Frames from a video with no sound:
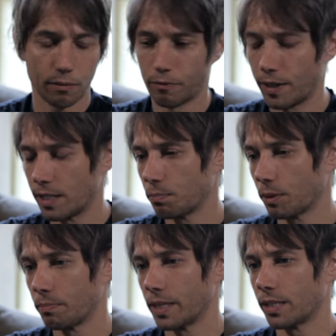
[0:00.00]
and
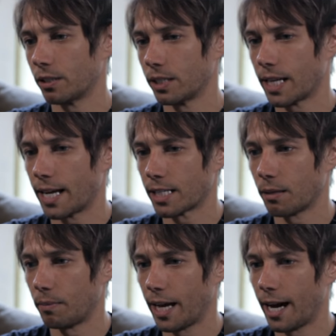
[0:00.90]
Facebook messages
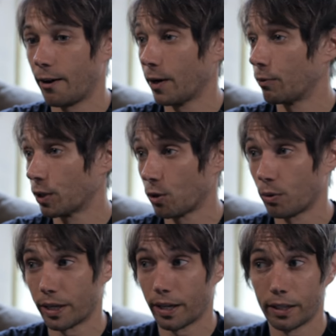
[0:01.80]
asking me how I
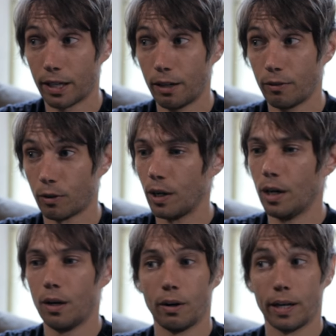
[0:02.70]
recorded on the iPhone.
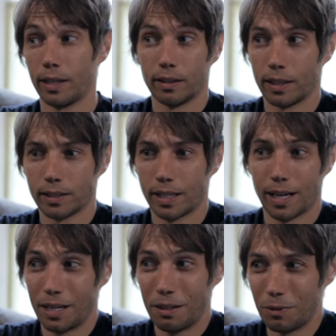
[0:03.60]
And I say,
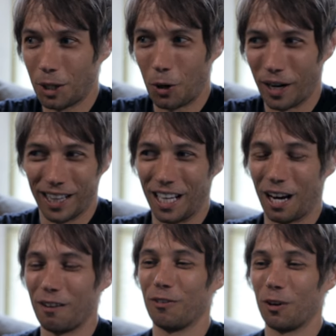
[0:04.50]
I didn't record on the
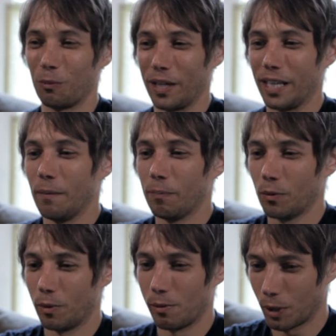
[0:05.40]
iPhone. We,
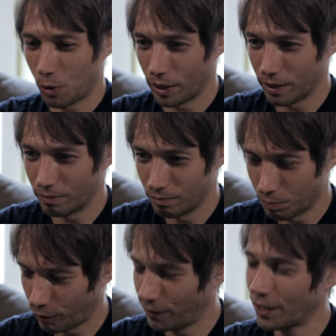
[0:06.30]
we recorded
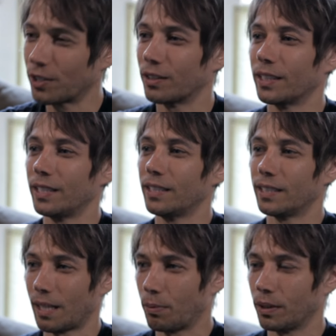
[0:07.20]
professionally,
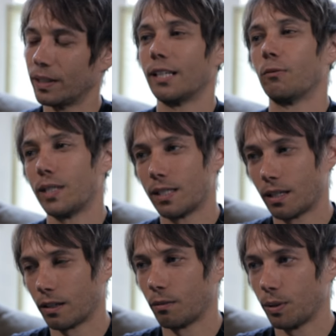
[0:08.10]
separately, and we
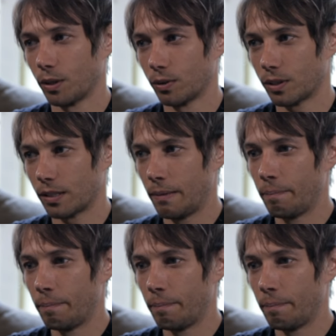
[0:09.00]
sunk in post.